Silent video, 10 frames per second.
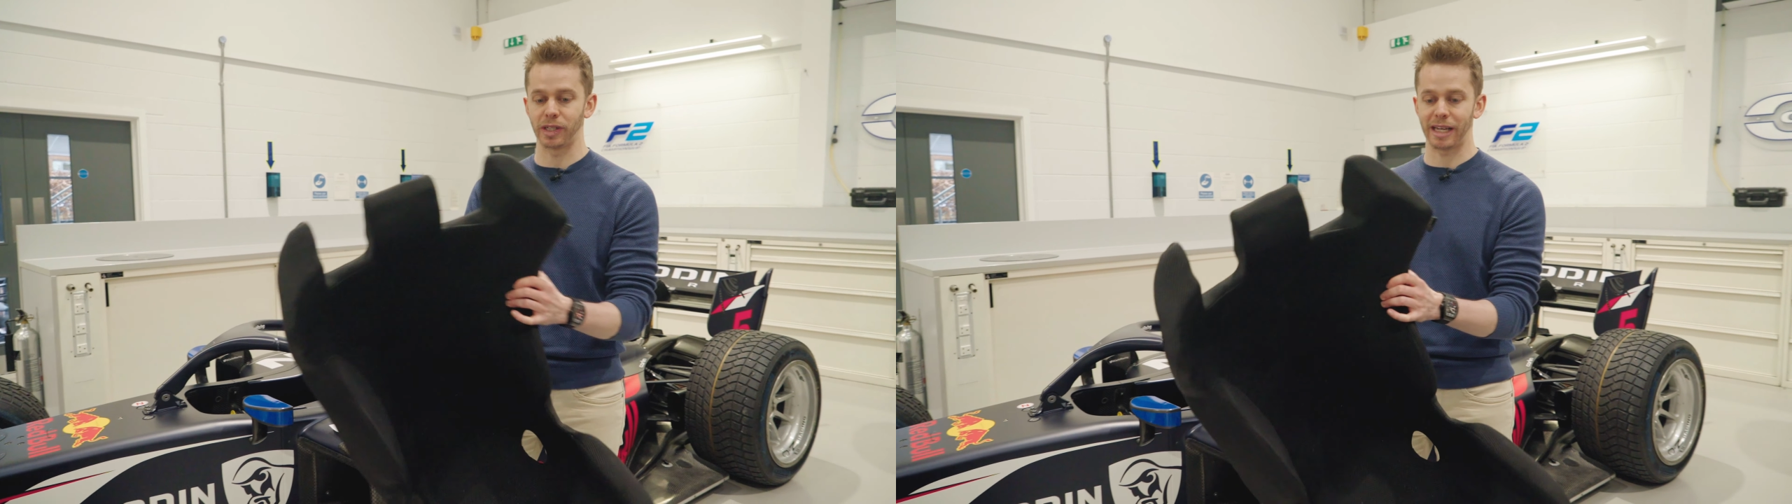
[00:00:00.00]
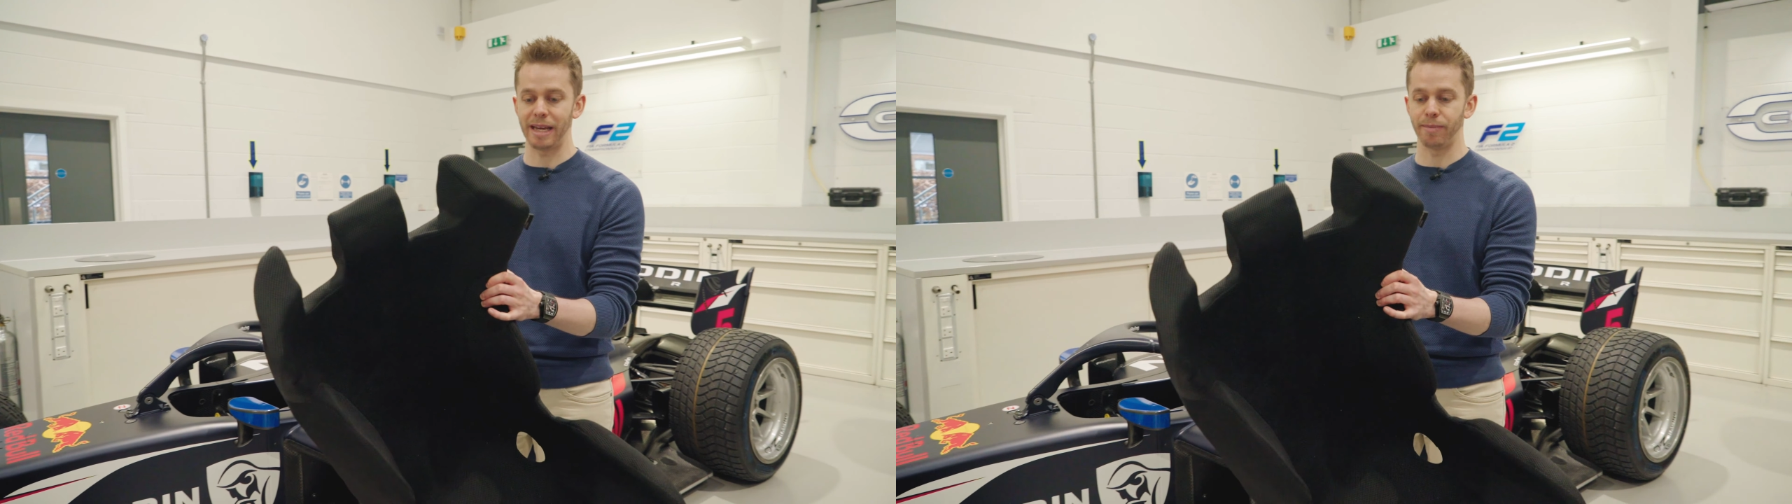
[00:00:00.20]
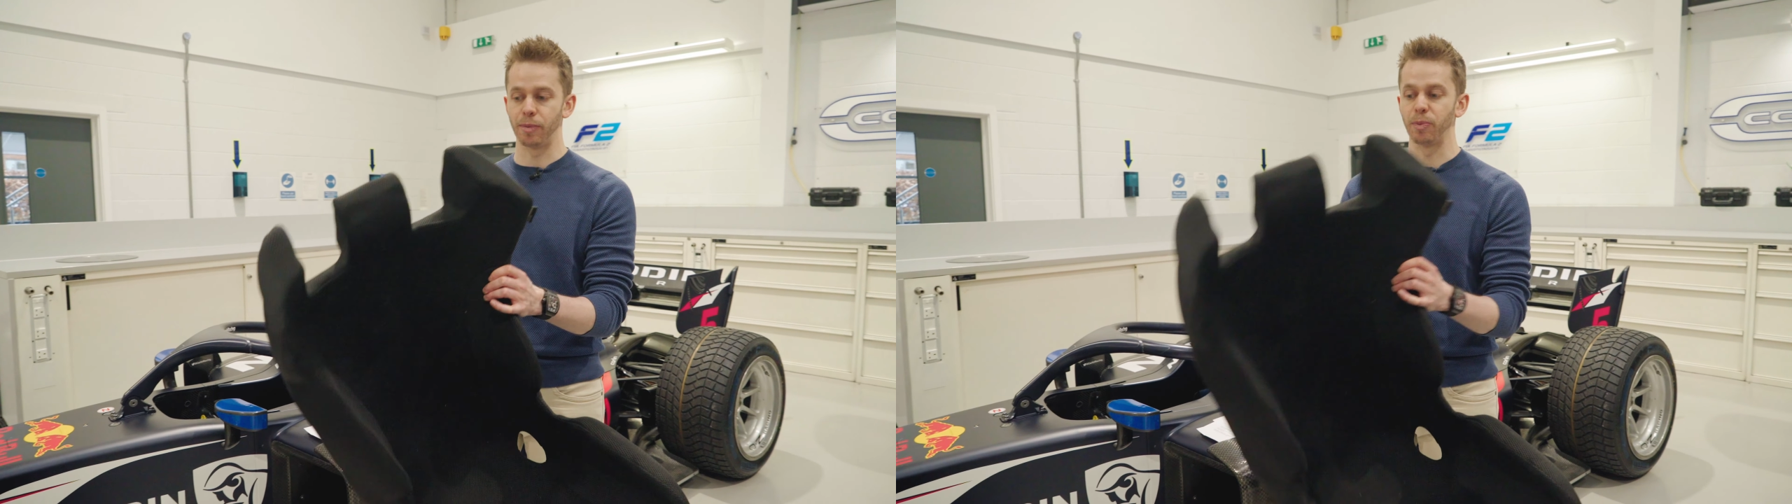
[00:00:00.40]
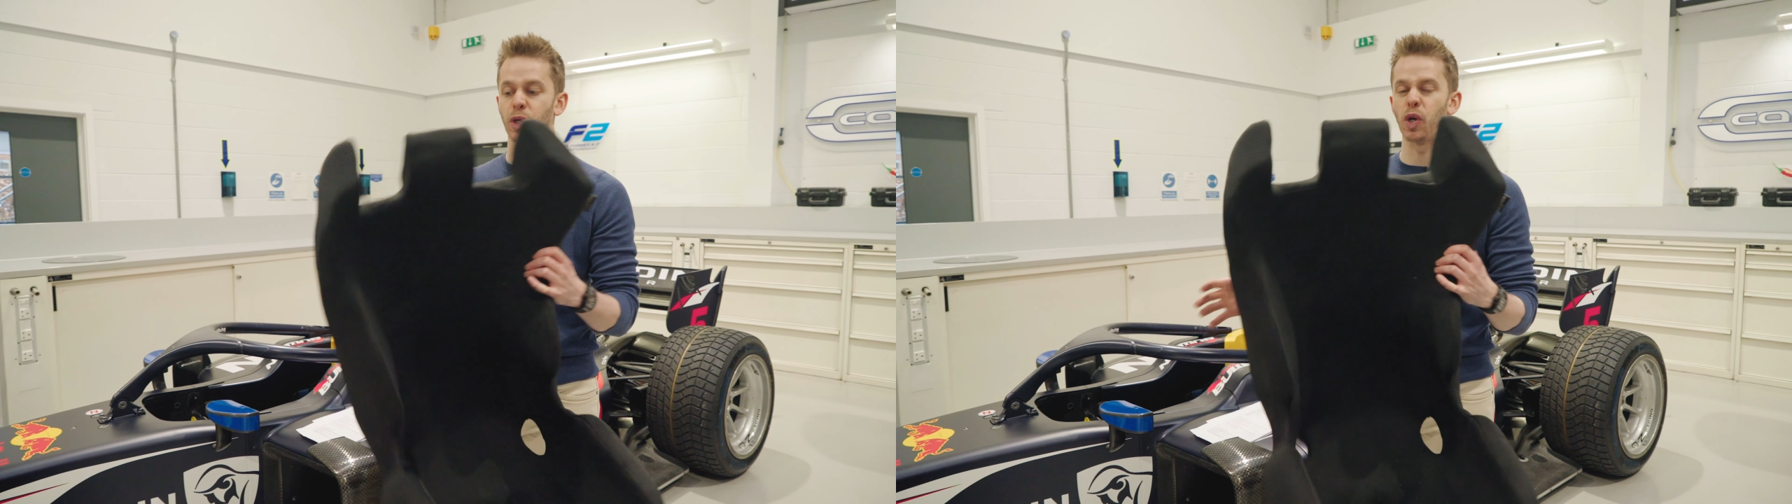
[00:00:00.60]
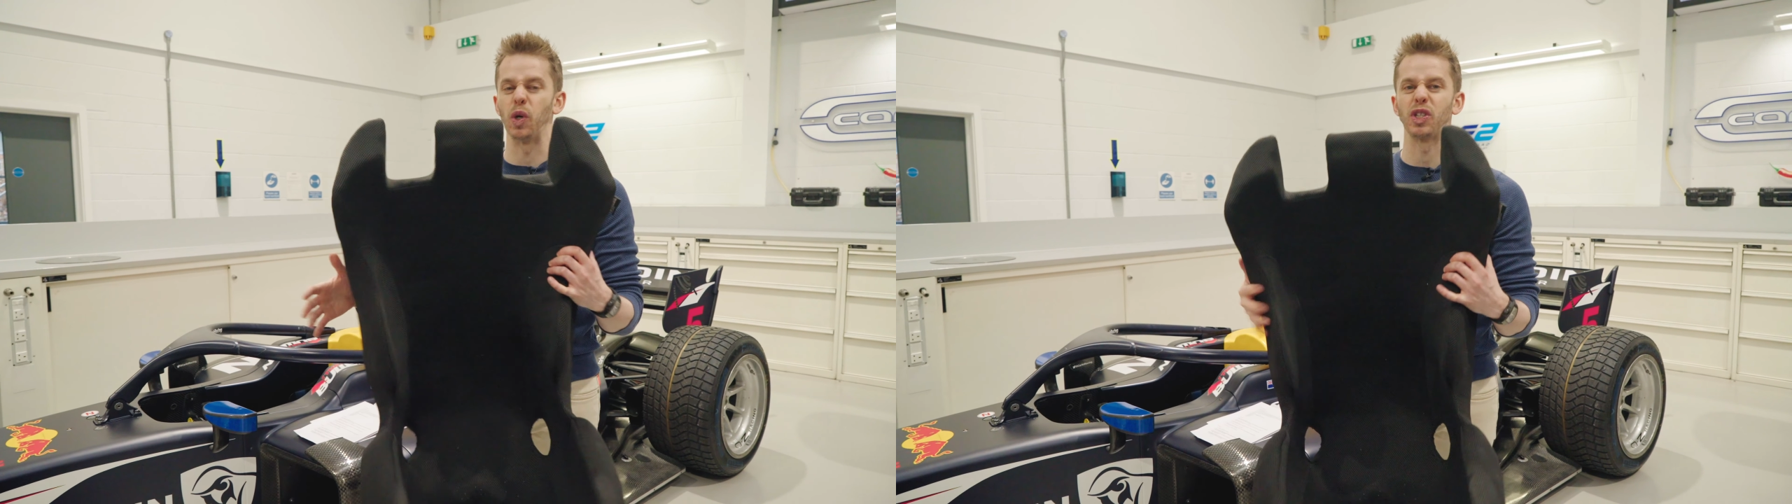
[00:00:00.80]
to keep them
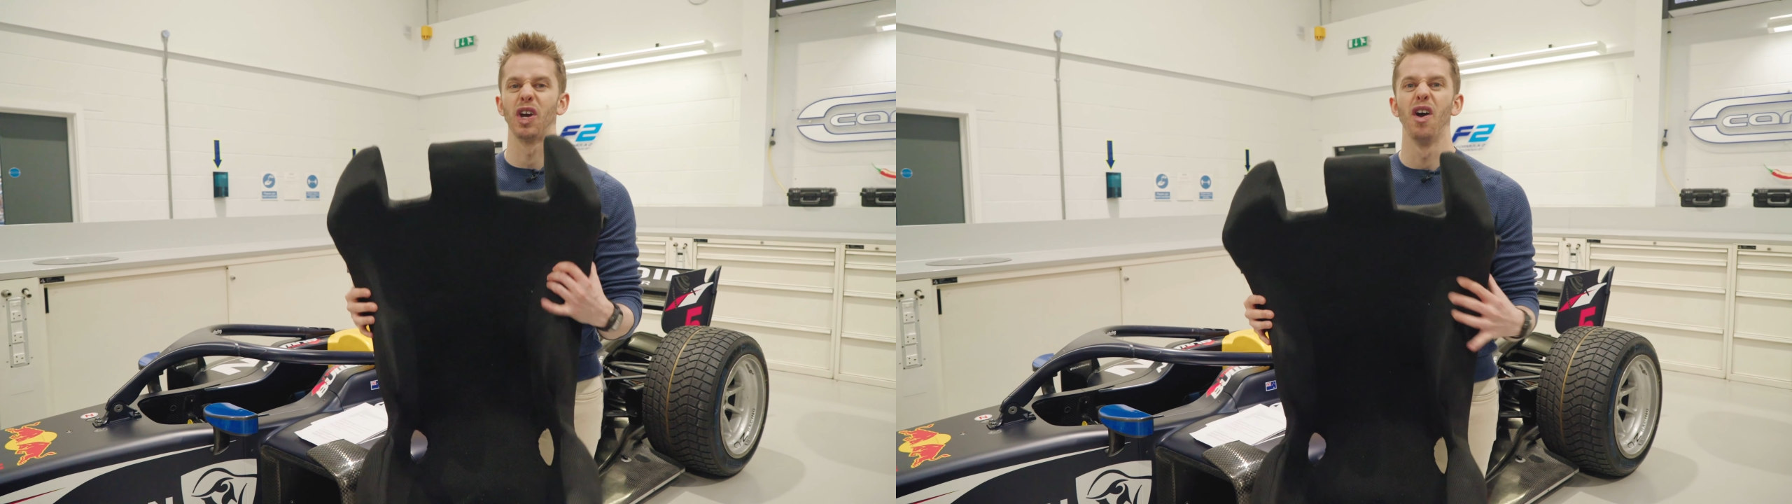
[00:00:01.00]
good